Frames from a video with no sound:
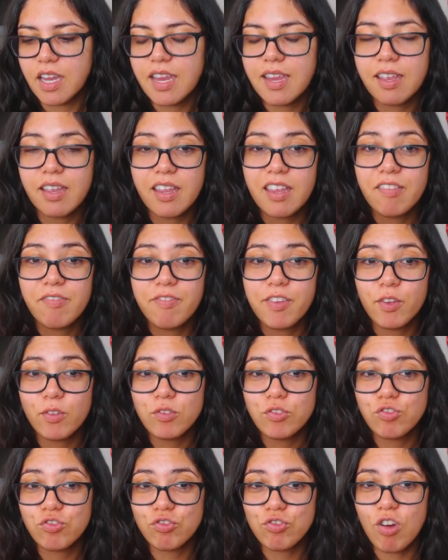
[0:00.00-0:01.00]
It
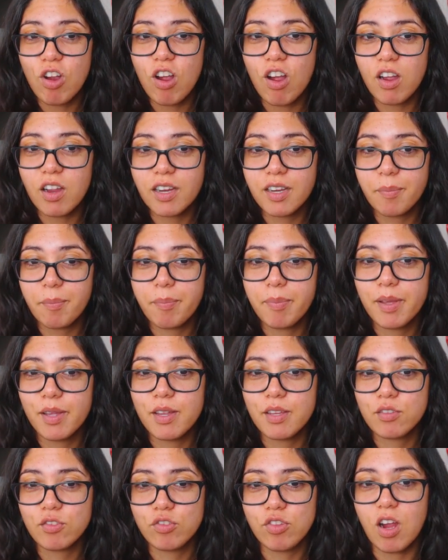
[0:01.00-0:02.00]
feels strong
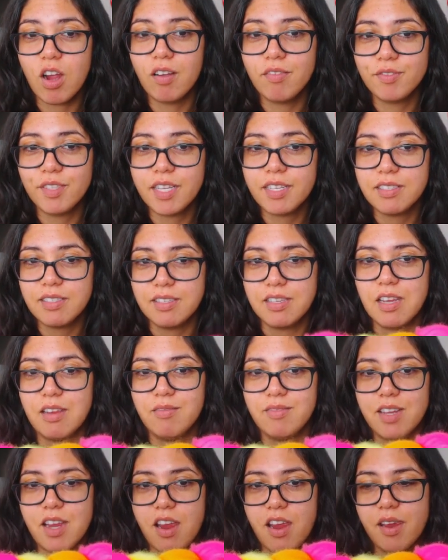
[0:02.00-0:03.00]
but soft at the
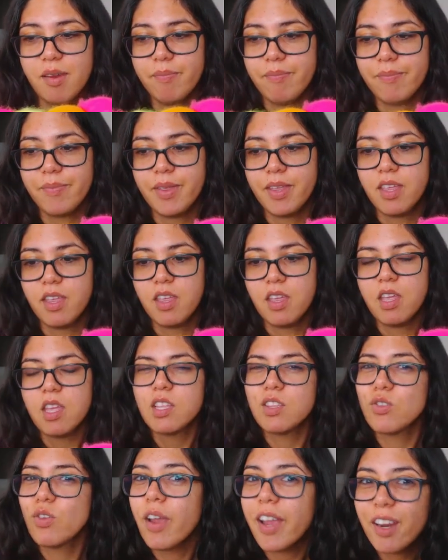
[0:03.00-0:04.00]
same time.
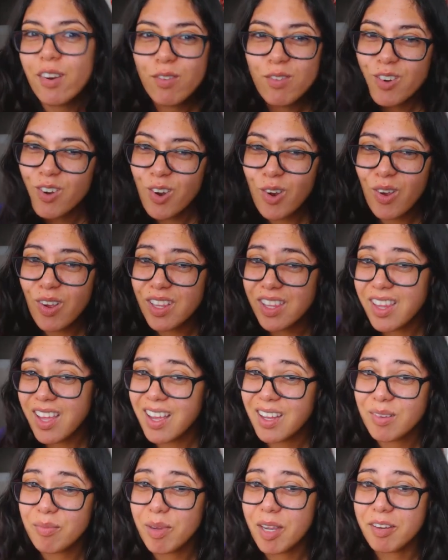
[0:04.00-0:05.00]
I don't know a
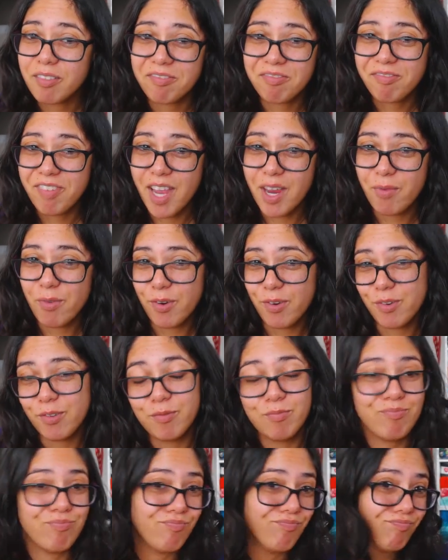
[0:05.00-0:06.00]
lot about fiber
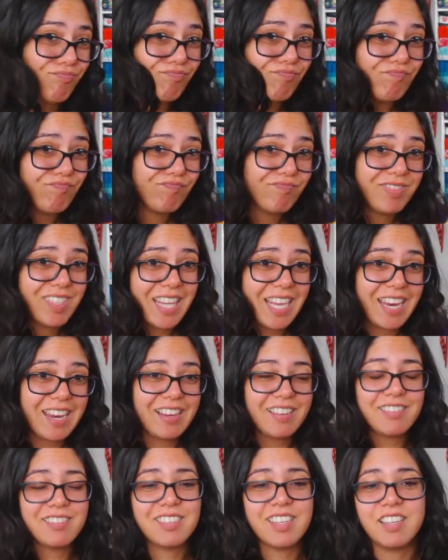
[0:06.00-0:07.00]

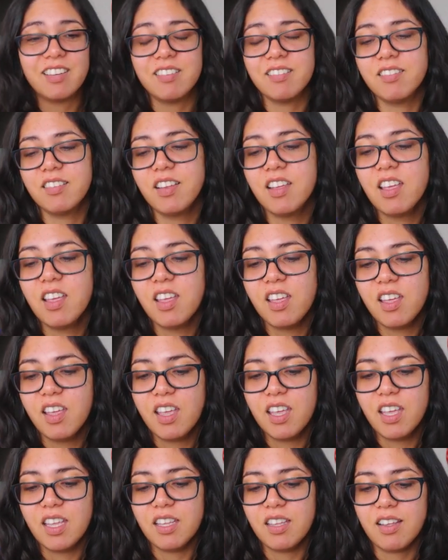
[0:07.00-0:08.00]
things, and
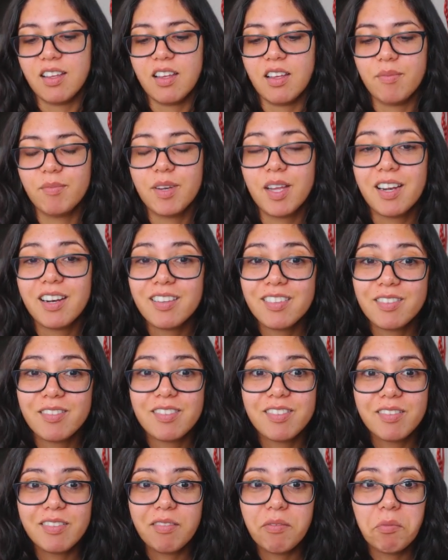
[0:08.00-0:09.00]
I'm not a
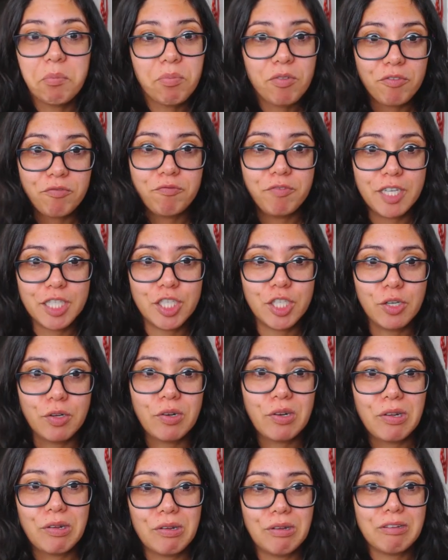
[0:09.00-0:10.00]

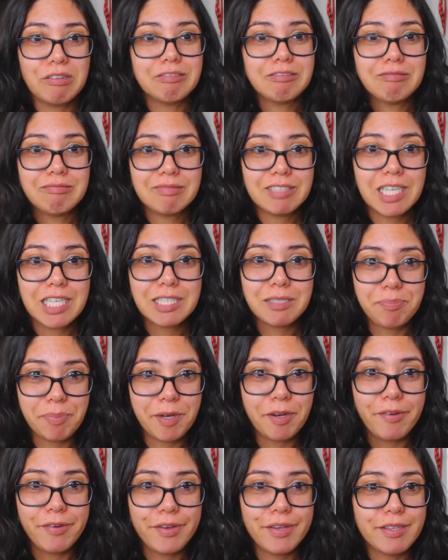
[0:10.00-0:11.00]
professional
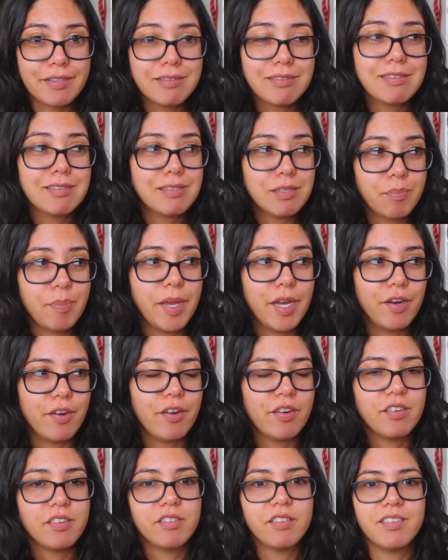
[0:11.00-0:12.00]
experienced
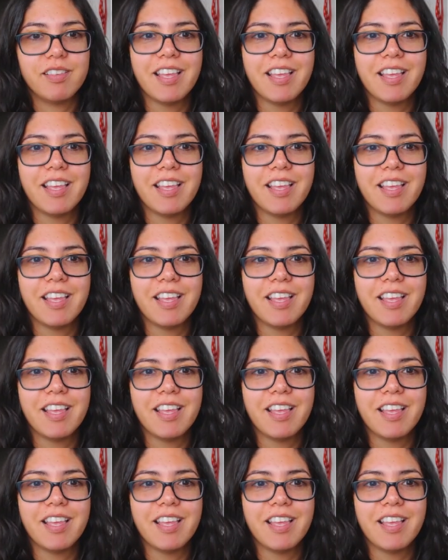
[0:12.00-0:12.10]
spinner.